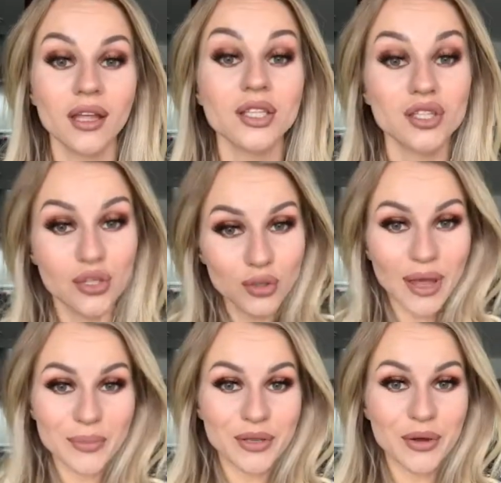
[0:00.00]
Do
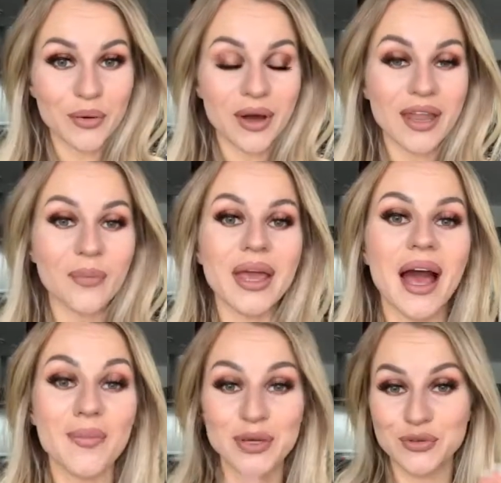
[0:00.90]
let me know and I'll be
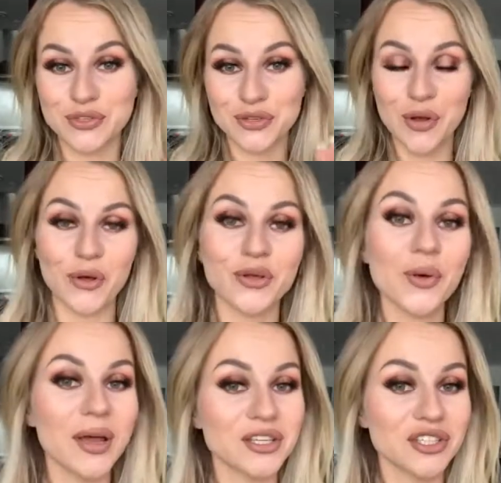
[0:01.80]
happy to answer all your
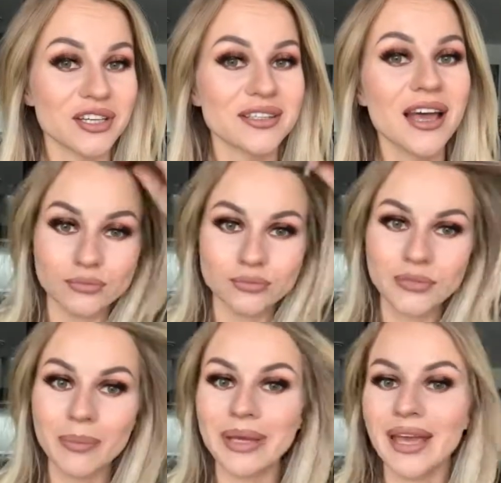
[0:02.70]
questions.
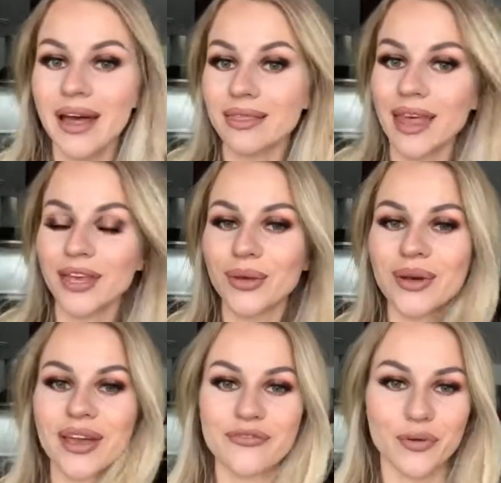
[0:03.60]
But yeah, thank you
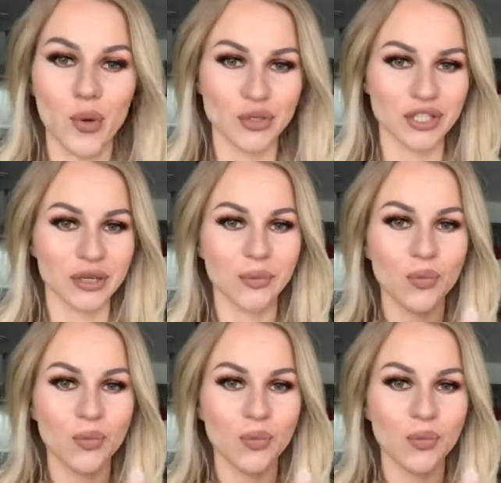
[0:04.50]
again for watching.